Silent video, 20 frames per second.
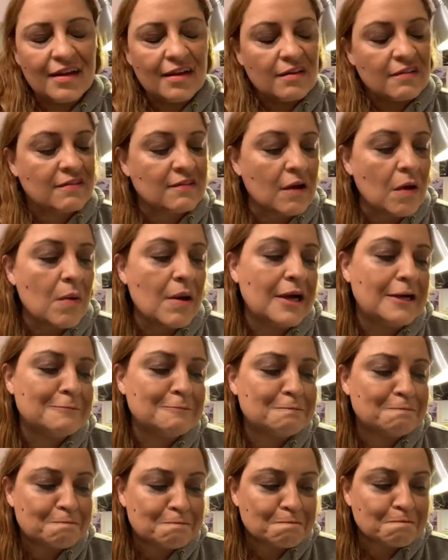So
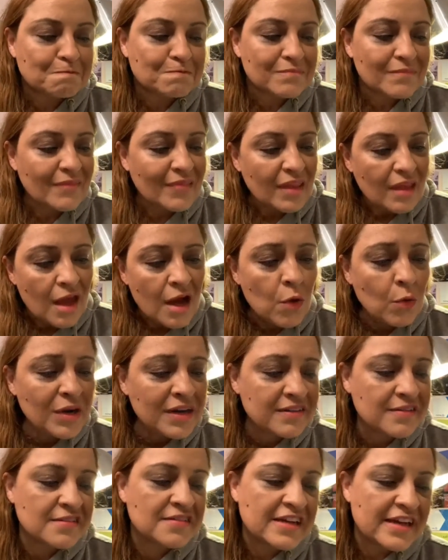I
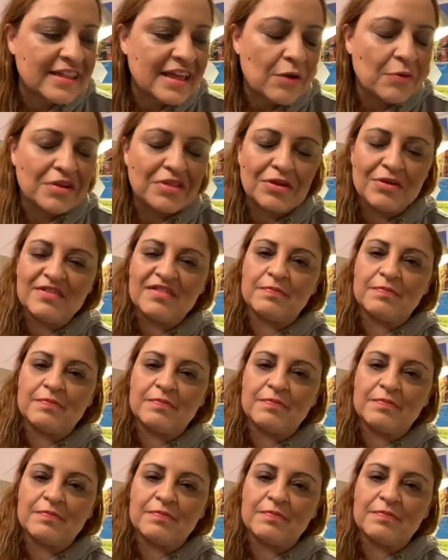wanted to share that with you.